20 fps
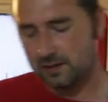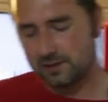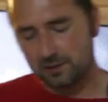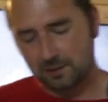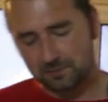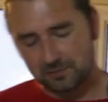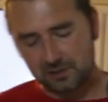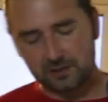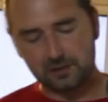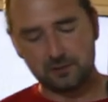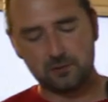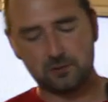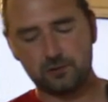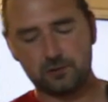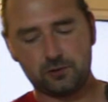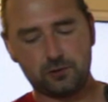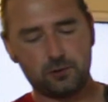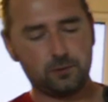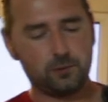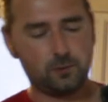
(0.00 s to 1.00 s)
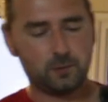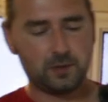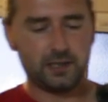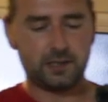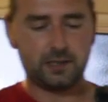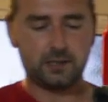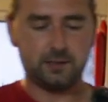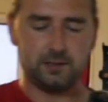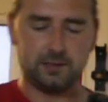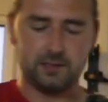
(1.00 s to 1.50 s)
So I'm going
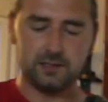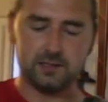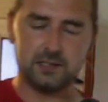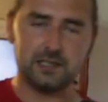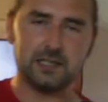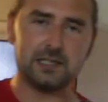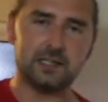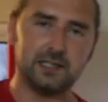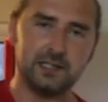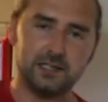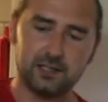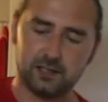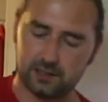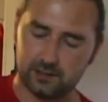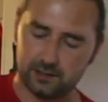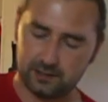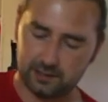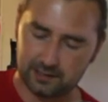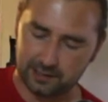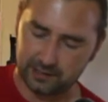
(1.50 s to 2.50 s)
to stick the lid on.